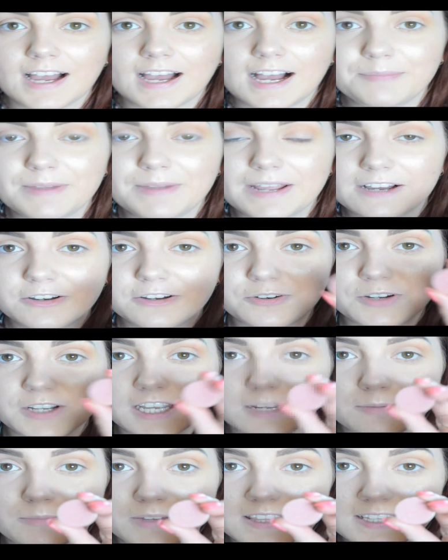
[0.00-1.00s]
I'm now going
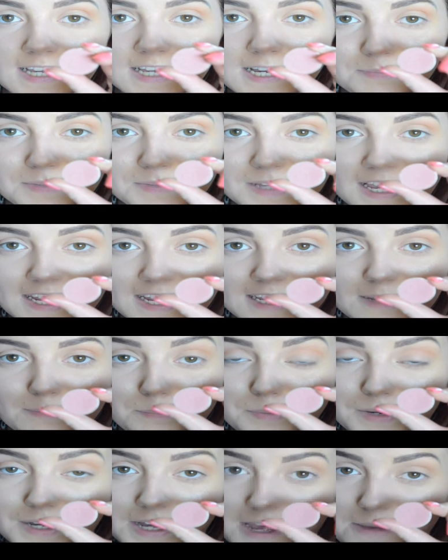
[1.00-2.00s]
in with Cupcake
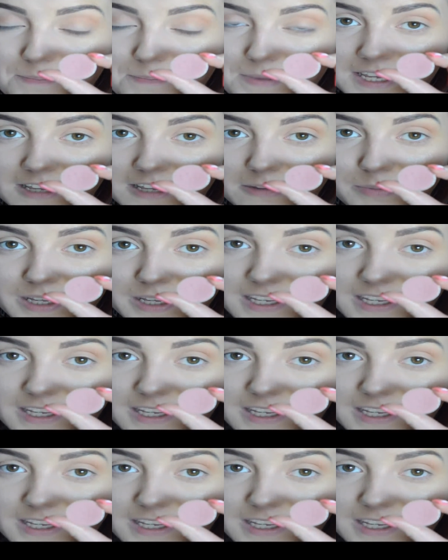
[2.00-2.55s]
by Makeup